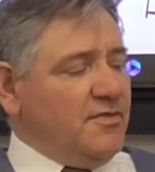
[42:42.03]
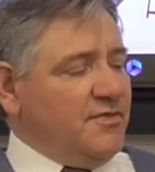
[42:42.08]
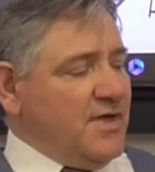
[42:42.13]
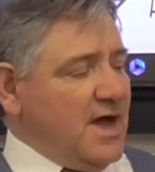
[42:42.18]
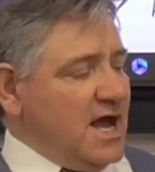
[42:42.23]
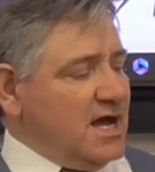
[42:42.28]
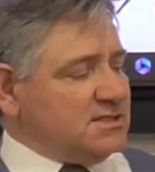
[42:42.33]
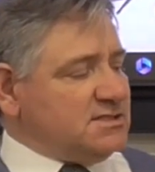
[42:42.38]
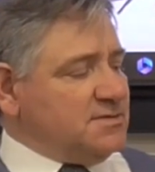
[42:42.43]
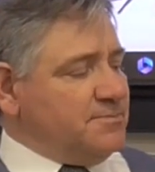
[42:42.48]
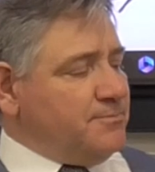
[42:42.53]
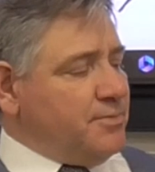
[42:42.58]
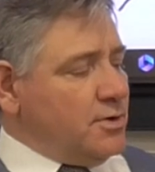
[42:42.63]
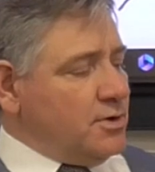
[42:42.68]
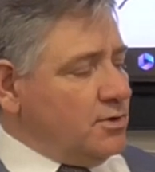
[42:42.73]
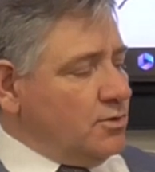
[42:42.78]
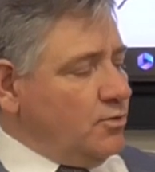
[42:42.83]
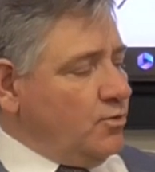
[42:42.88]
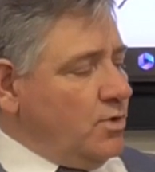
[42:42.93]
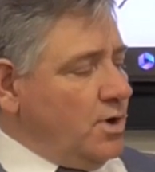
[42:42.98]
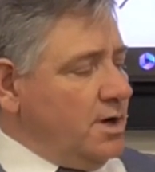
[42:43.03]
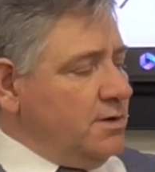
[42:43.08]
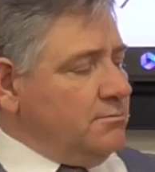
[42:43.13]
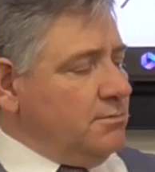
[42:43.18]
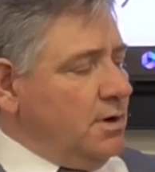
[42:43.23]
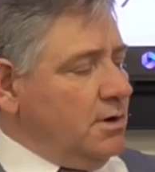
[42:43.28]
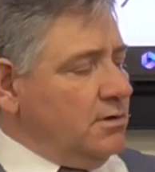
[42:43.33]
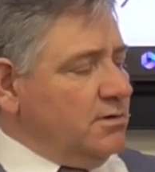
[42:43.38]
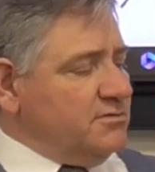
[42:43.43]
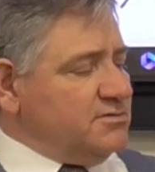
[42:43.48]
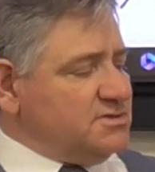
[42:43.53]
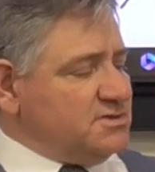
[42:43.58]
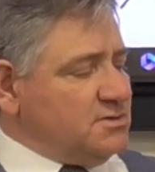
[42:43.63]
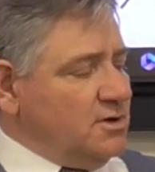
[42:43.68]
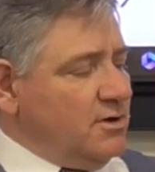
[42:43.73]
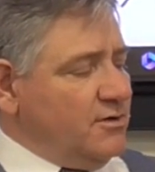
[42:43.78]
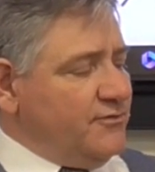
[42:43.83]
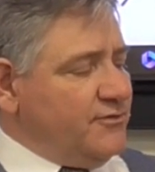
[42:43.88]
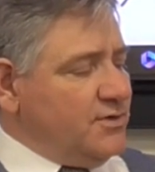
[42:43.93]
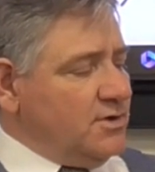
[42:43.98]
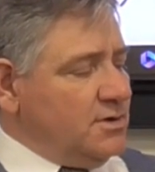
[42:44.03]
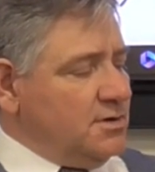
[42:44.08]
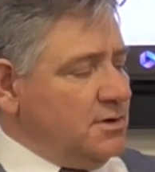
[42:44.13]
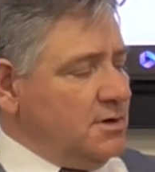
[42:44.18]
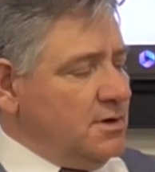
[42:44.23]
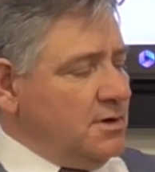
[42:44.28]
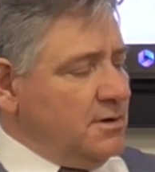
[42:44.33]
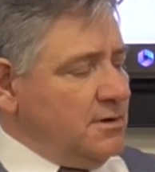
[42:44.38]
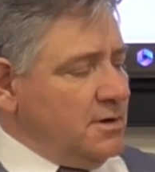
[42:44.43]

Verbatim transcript: that's per one mole of sulfur